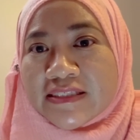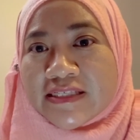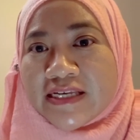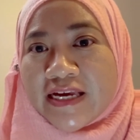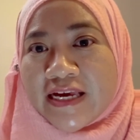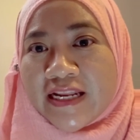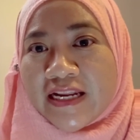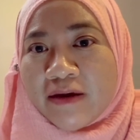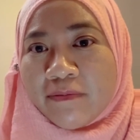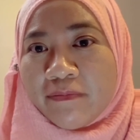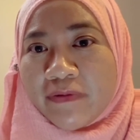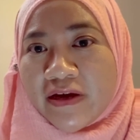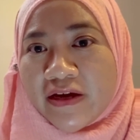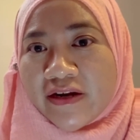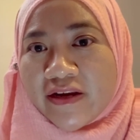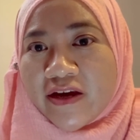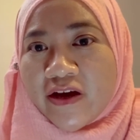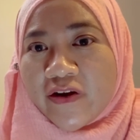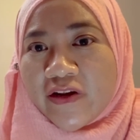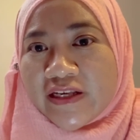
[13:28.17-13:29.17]
in a
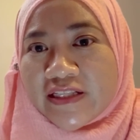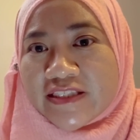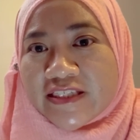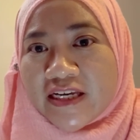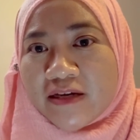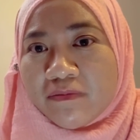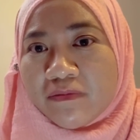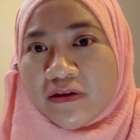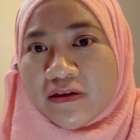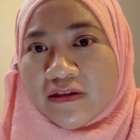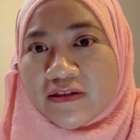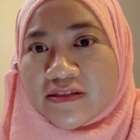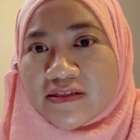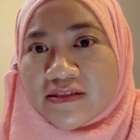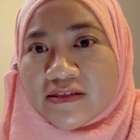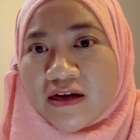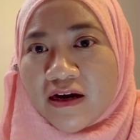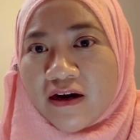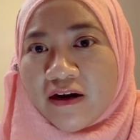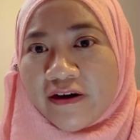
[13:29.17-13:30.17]
periodic table
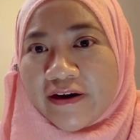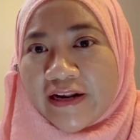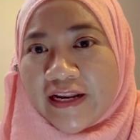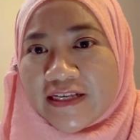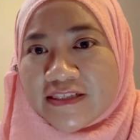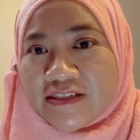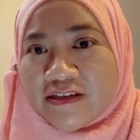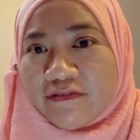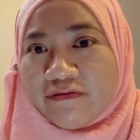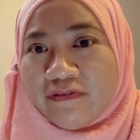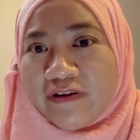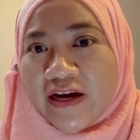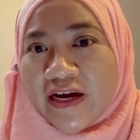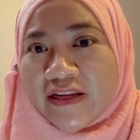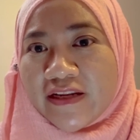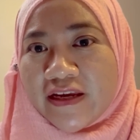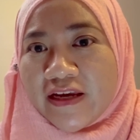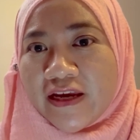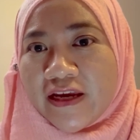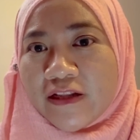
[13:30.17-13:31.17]
are classified
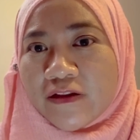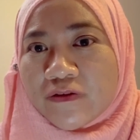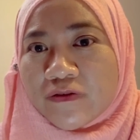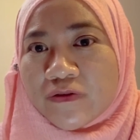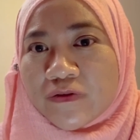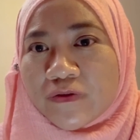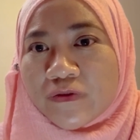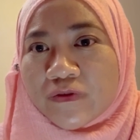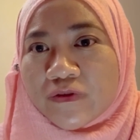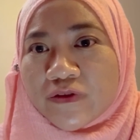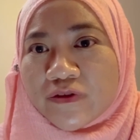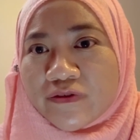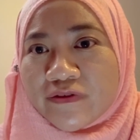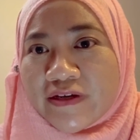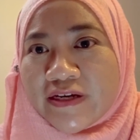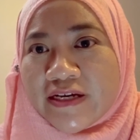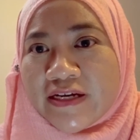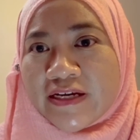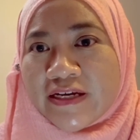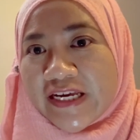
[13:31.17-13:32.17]
into
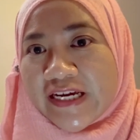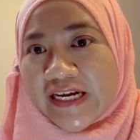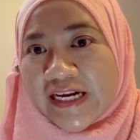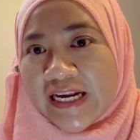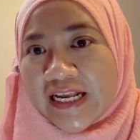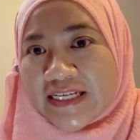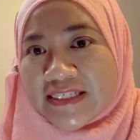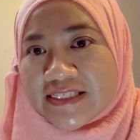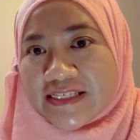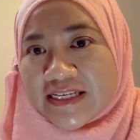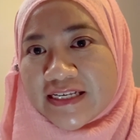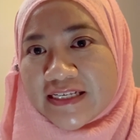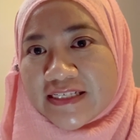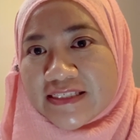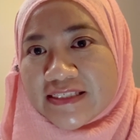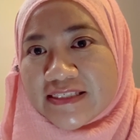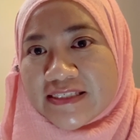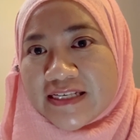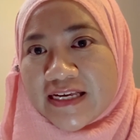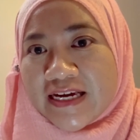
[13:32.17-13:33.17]
3 classes:
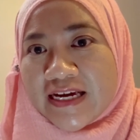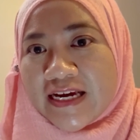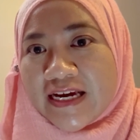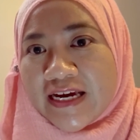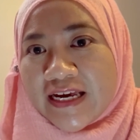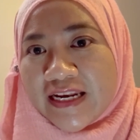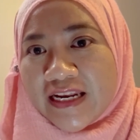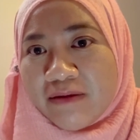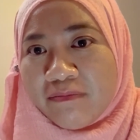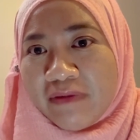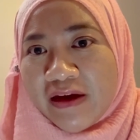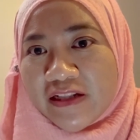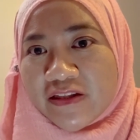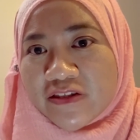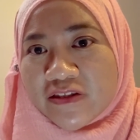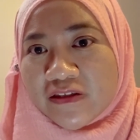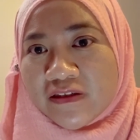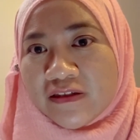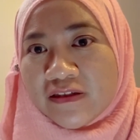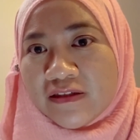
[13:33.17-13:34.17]
the
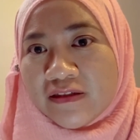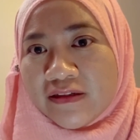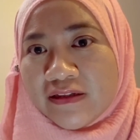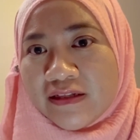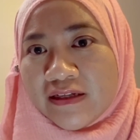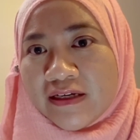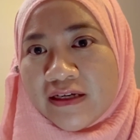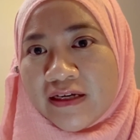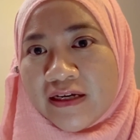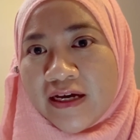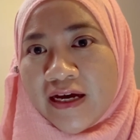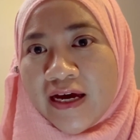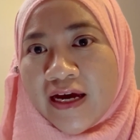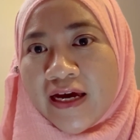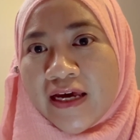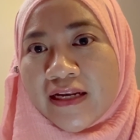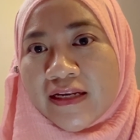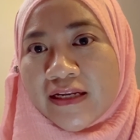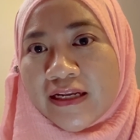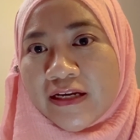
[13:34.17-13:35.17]
metal,
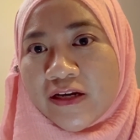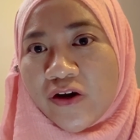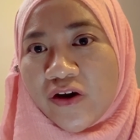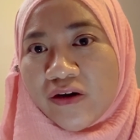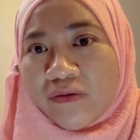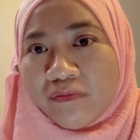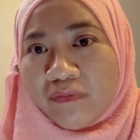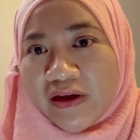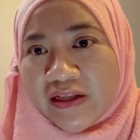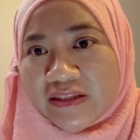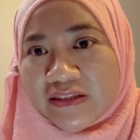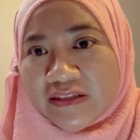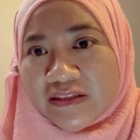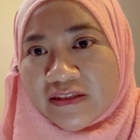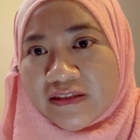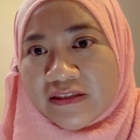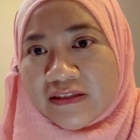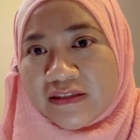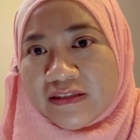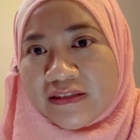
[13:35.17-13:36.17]
the
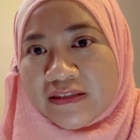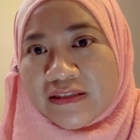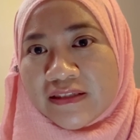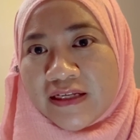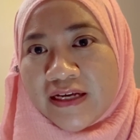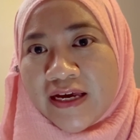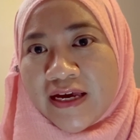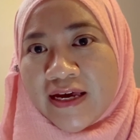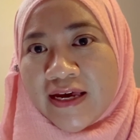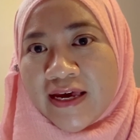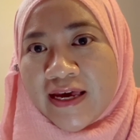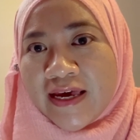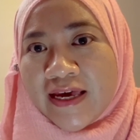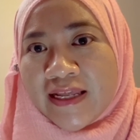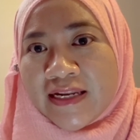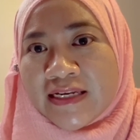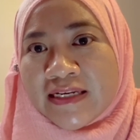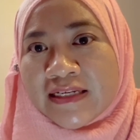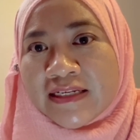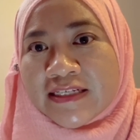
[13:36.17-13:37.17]
non-metal, and
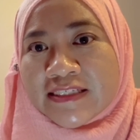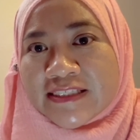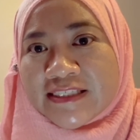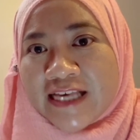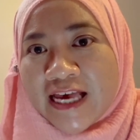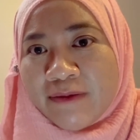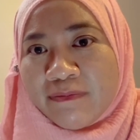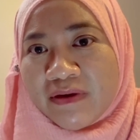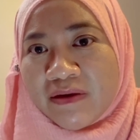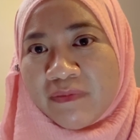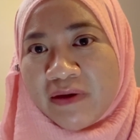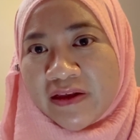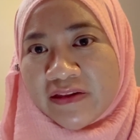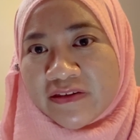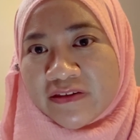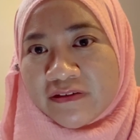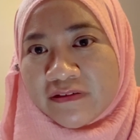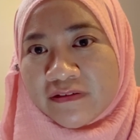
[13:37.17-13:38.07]
the semi-metal.